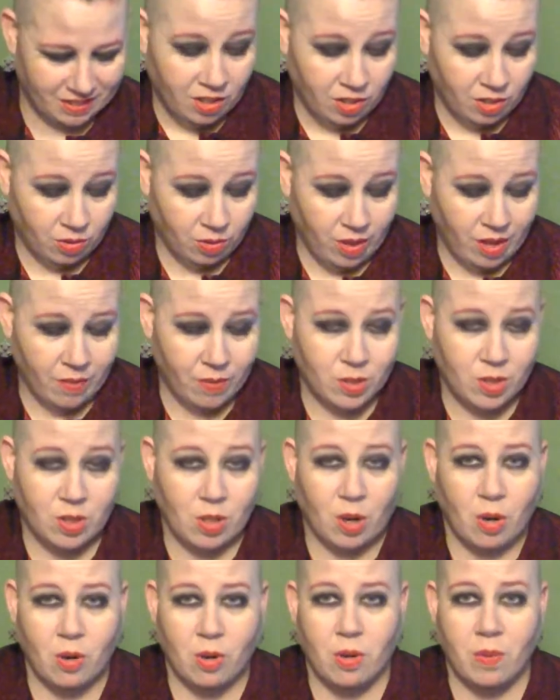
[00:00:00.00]
Do I have a
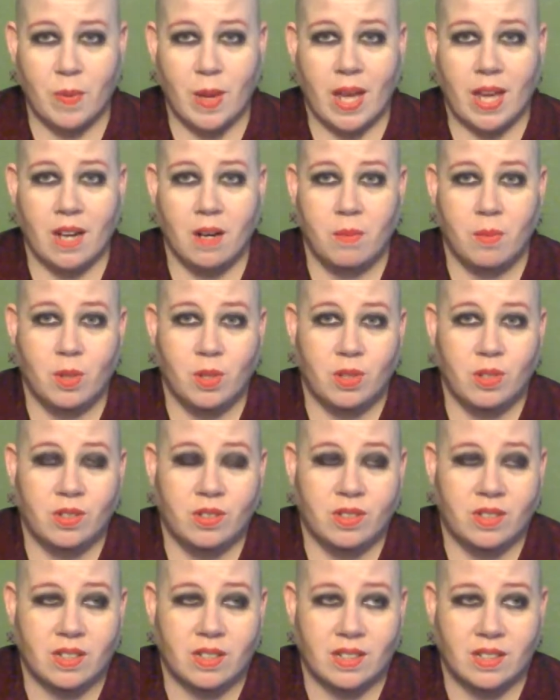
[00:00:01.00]
totem animal?
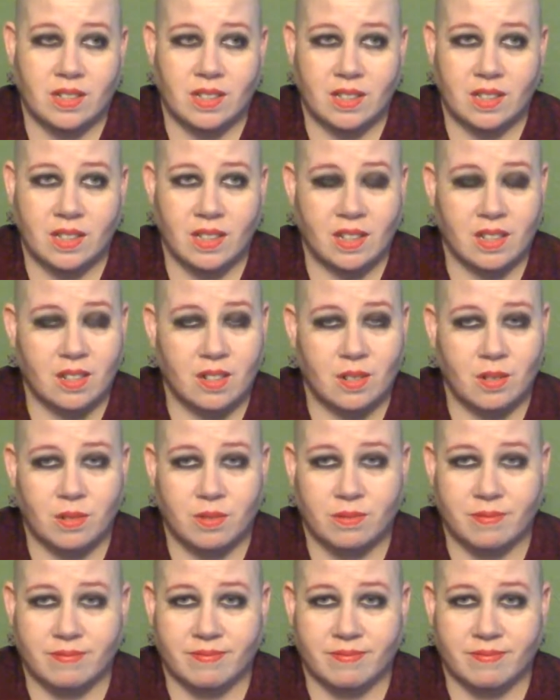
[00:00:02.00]
No.